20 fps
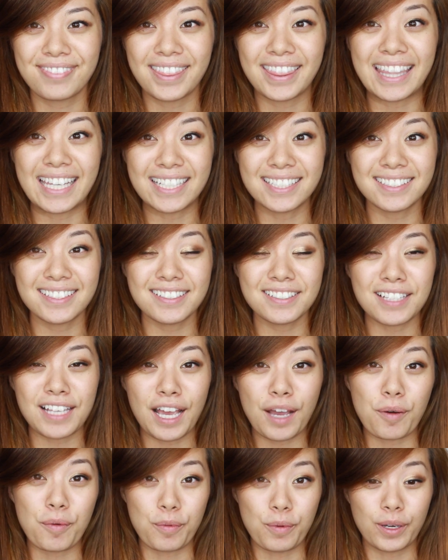this is
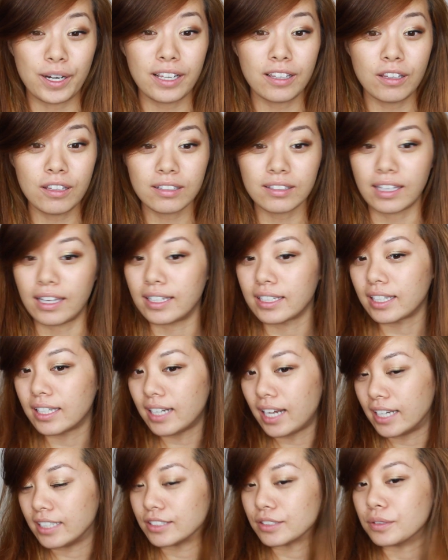what I look like in
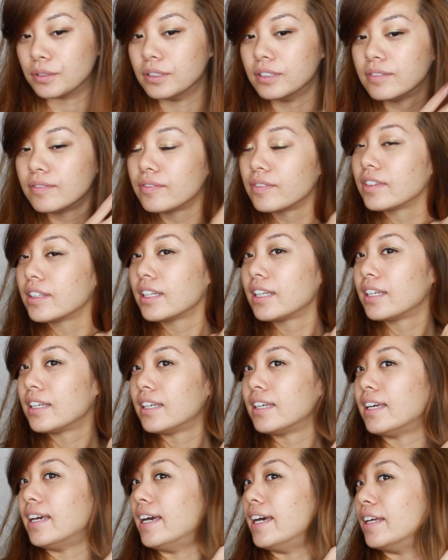high school,
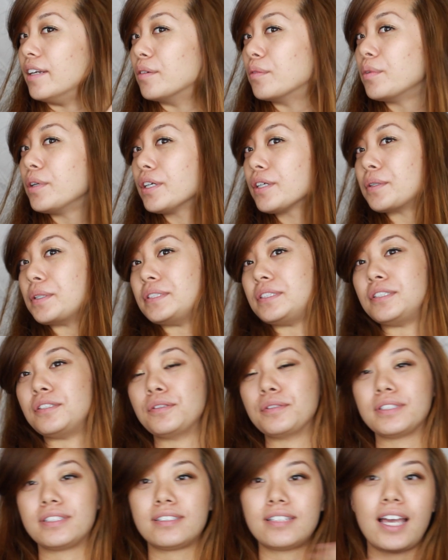and we're going to
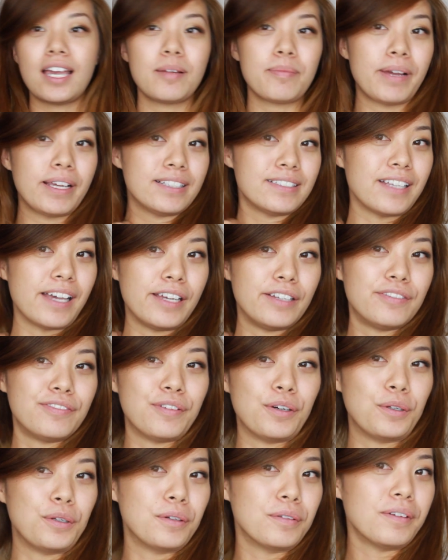do a side-by-side
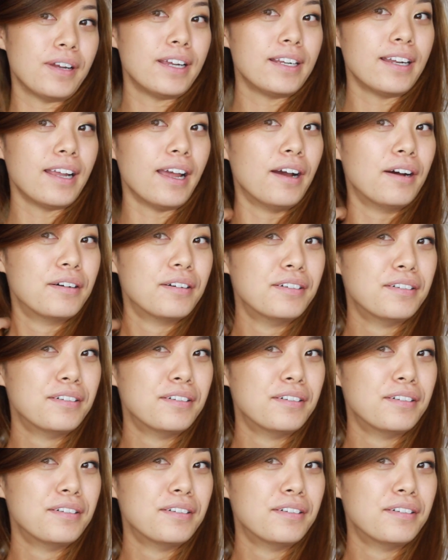photo right now.